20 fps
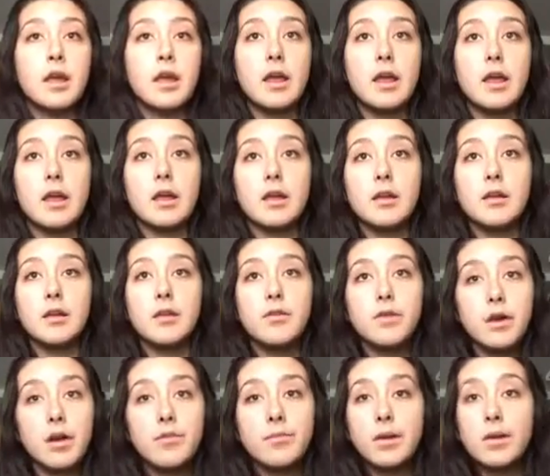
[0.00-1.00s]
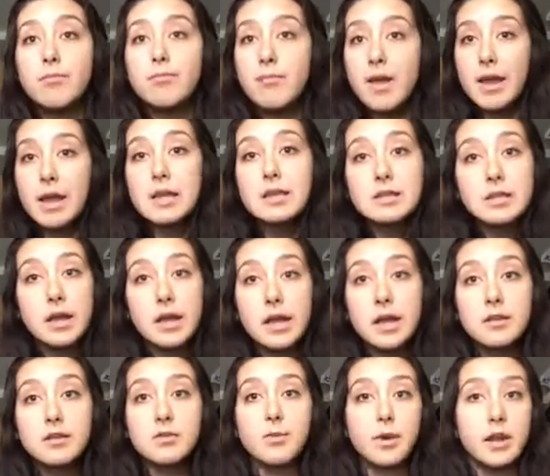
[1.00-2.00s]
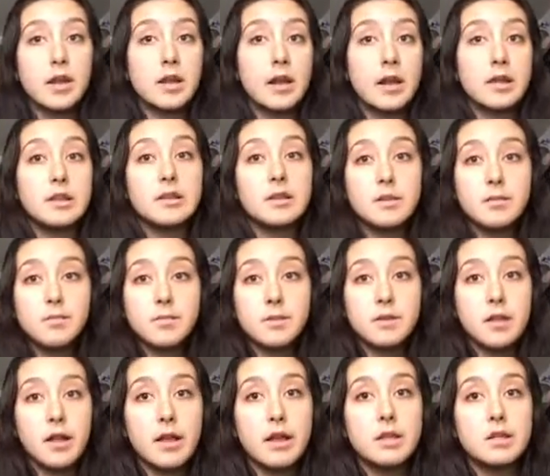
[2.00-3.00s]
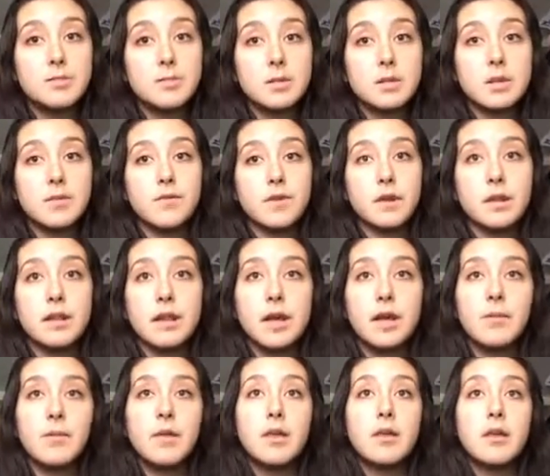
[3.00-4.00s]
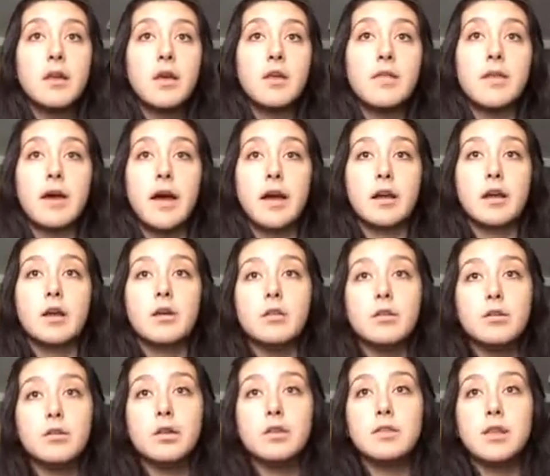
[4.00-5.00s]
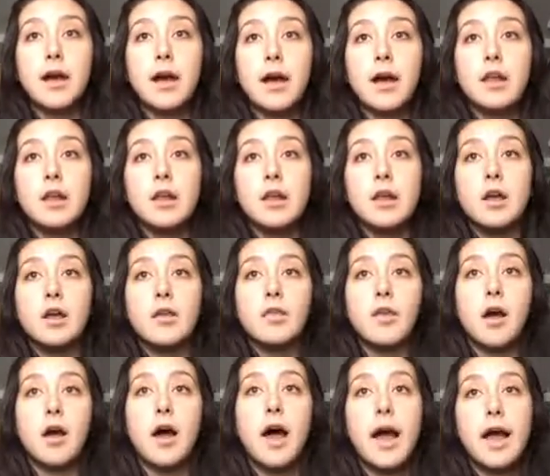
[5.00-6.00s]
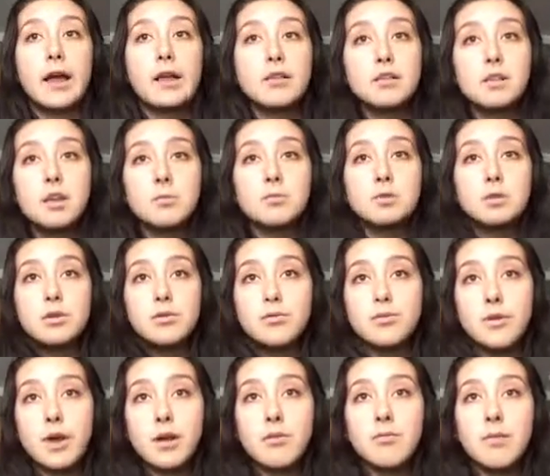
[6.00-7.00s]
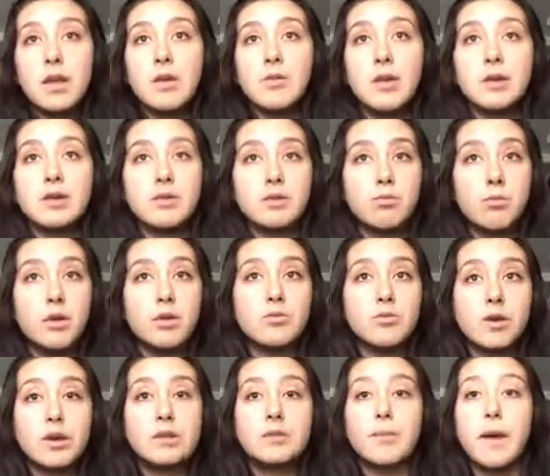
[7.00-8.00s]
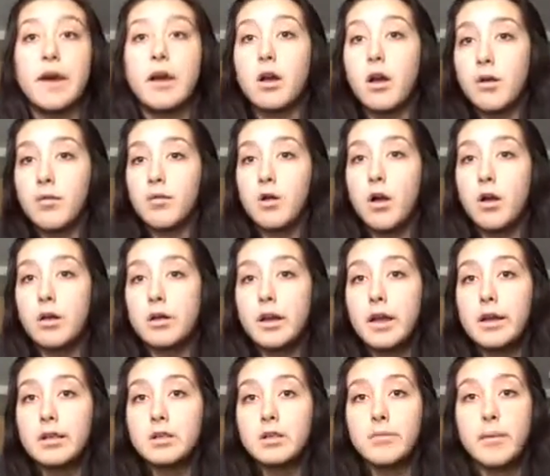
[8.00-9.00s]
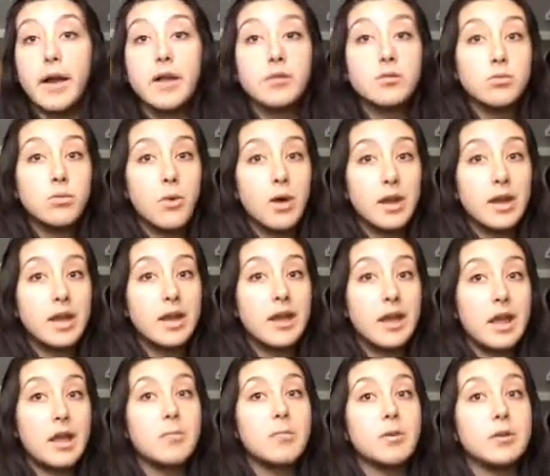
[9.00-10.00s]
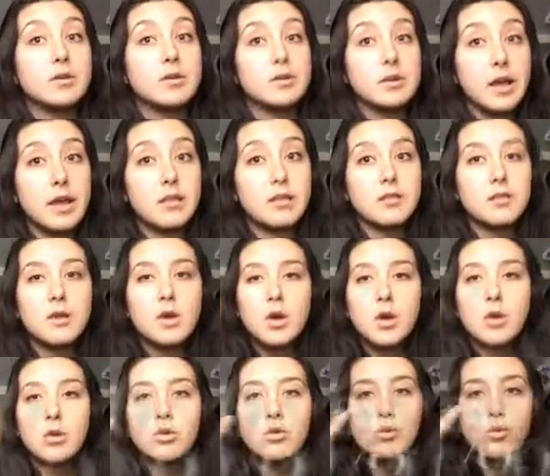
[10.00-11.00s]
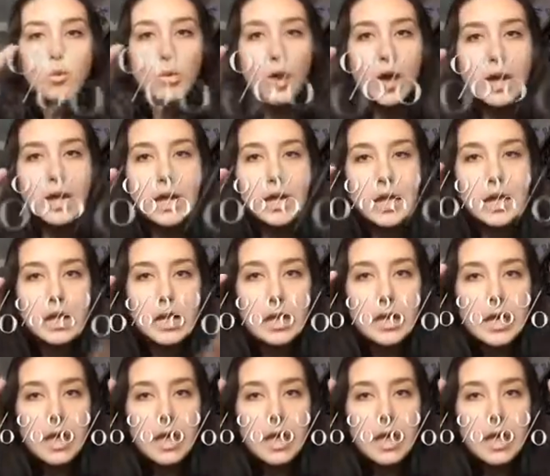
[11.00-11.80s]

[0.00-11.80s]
And there have been many studies, 29 studies specifically, that concluded that high consumption of red meat raises one risk of colon cancer by 28%. 28%.